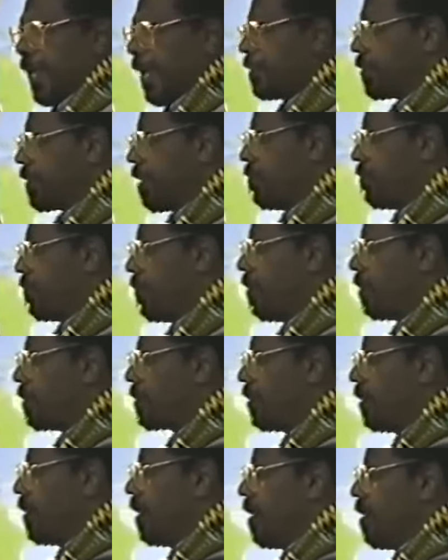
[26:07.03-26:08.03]
and so
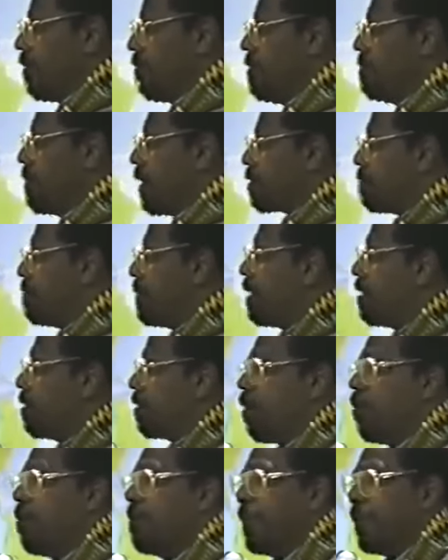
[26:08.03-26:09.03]
forth, we must be
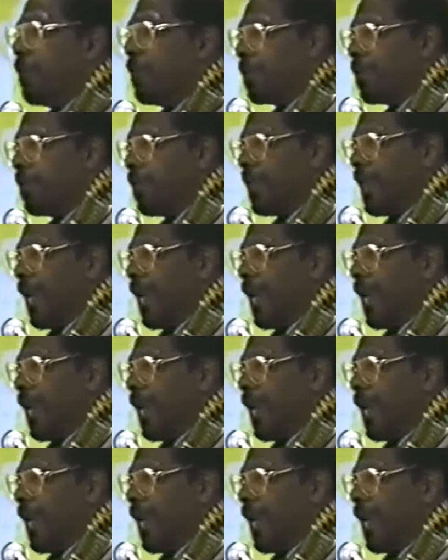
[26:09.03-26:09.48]
global